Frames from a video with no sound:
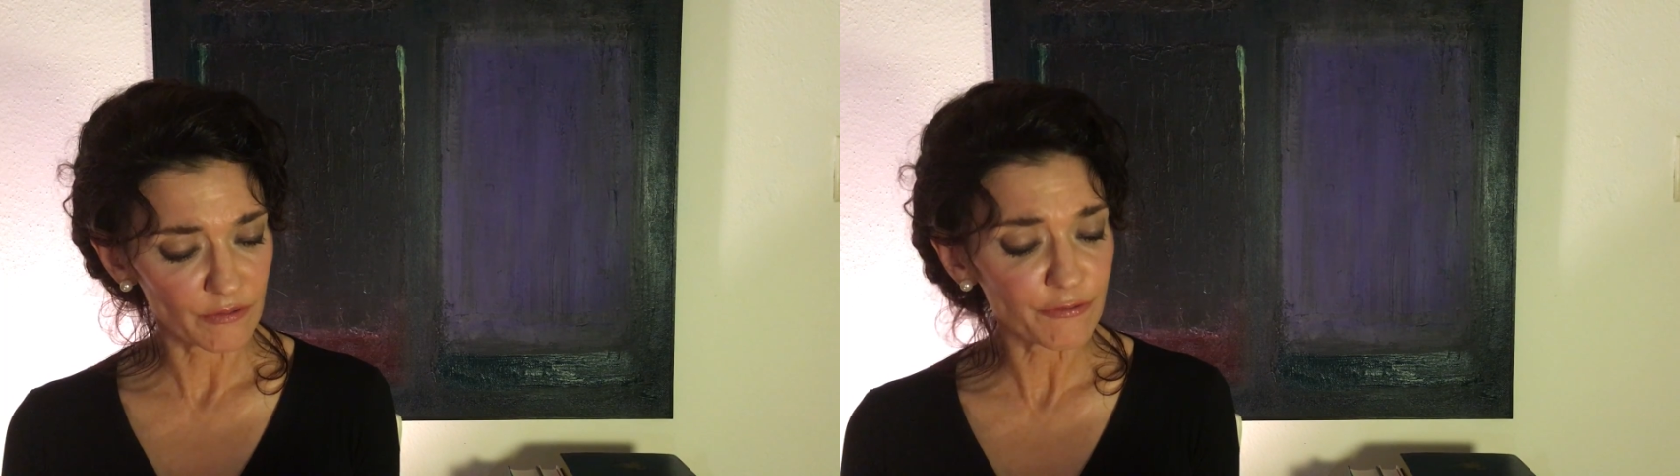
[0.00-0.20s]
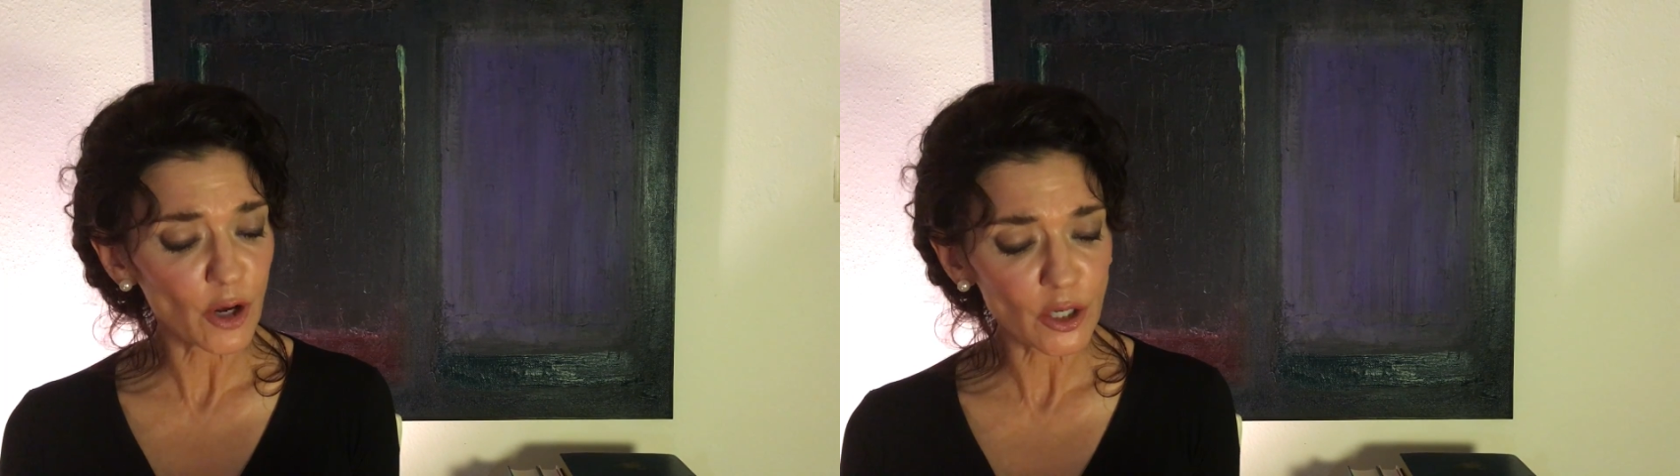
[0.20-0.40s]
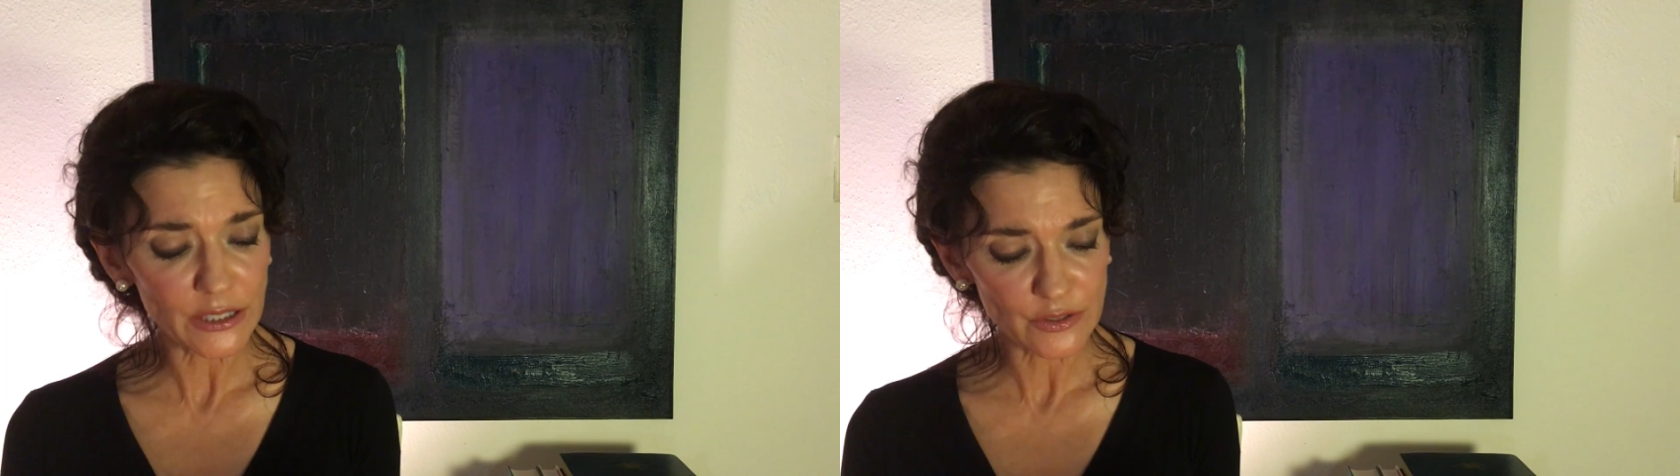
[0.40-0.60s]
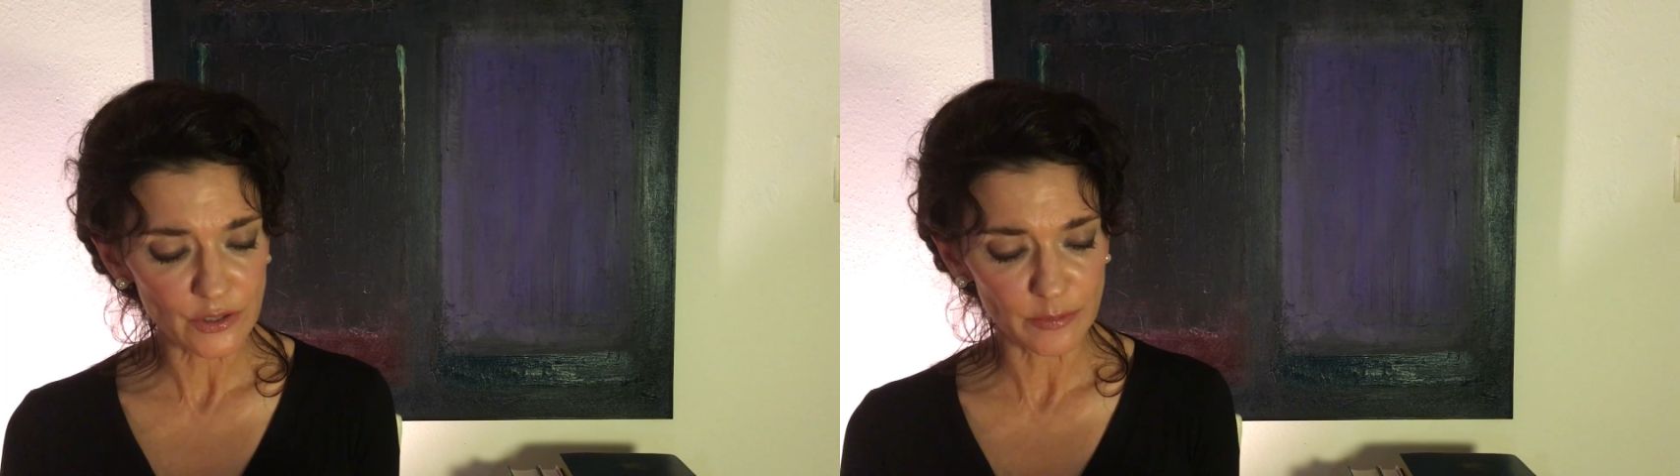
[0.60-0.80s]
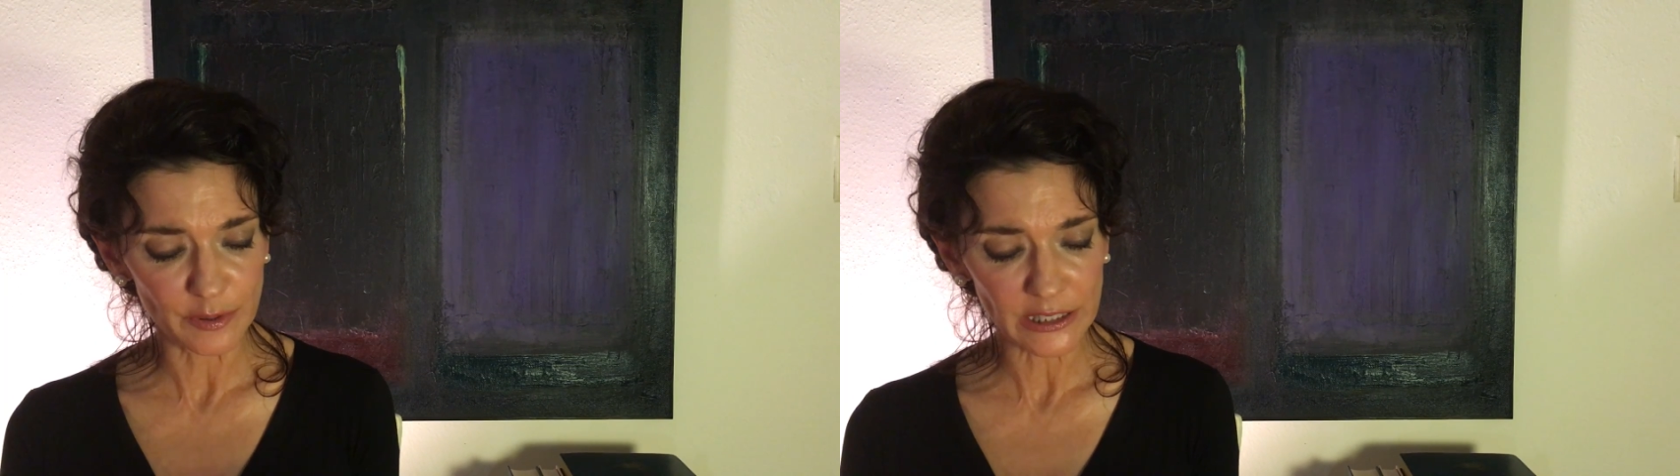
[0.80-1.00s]
fall into
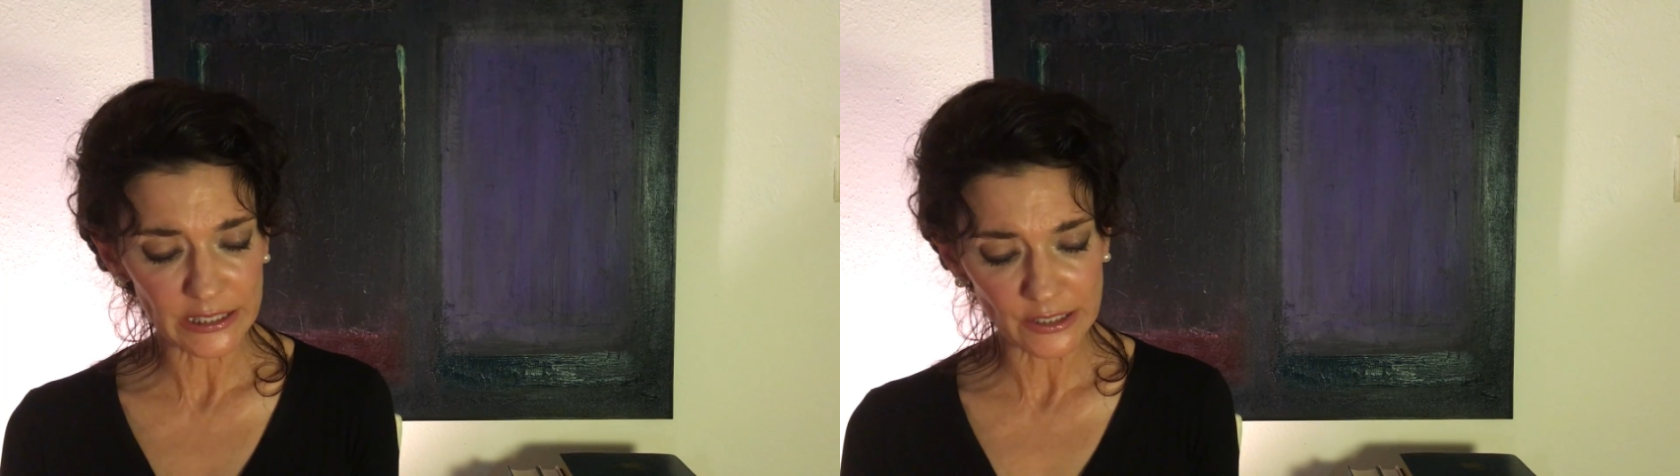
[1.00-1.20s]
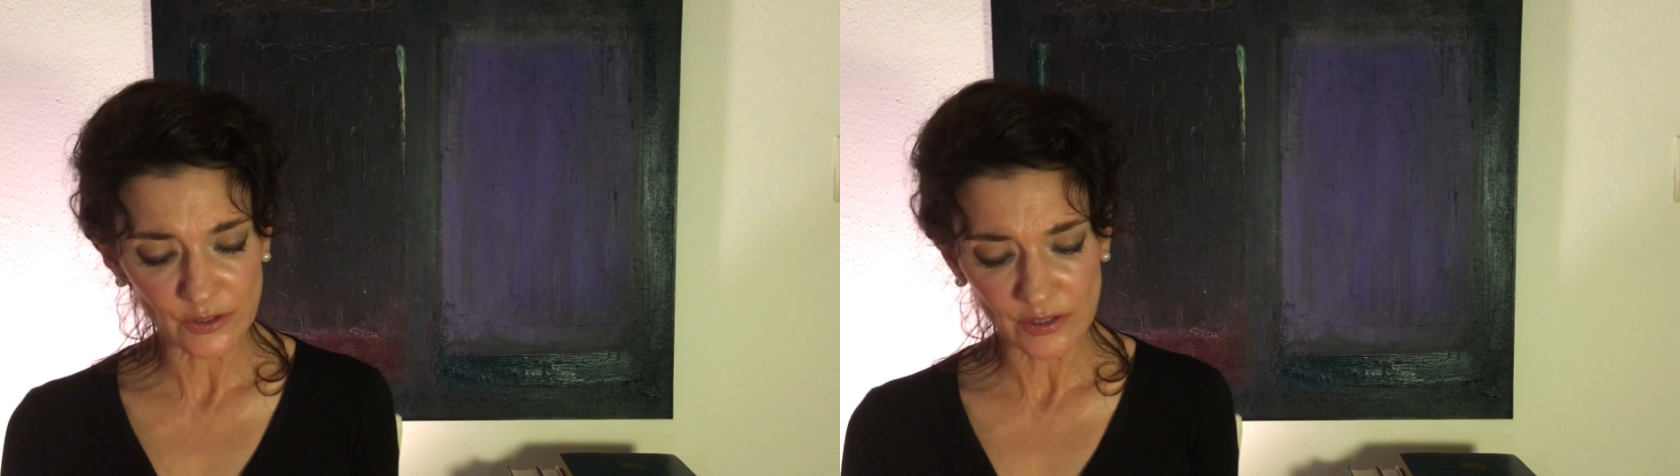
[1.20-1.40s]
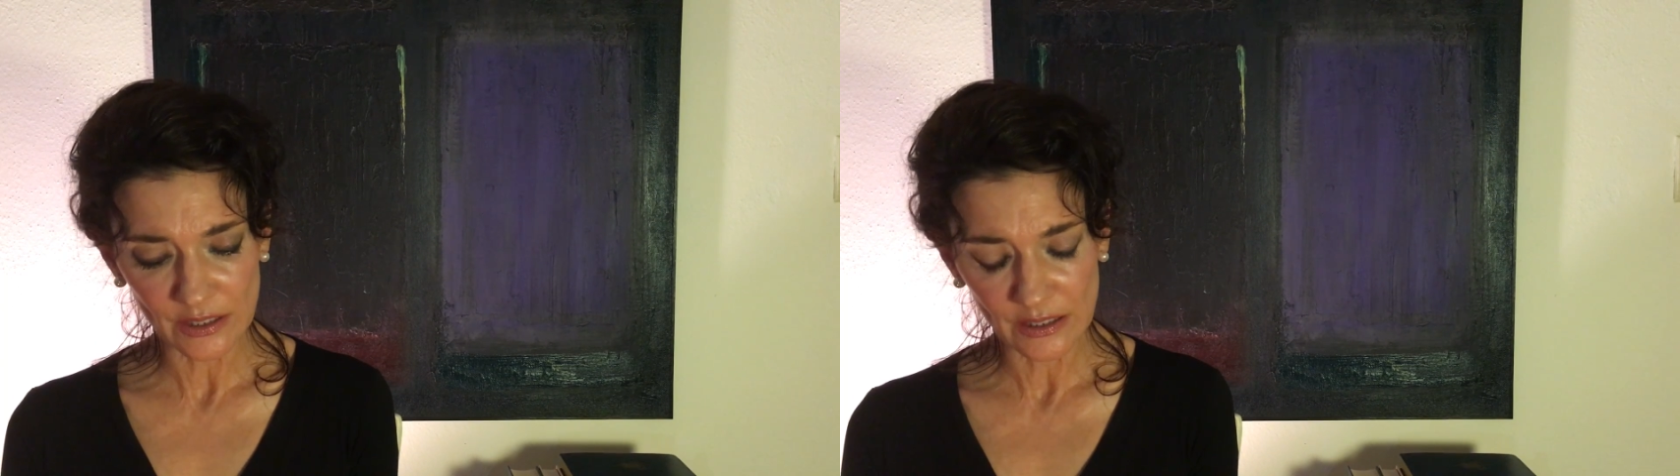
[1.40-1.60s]
the plate,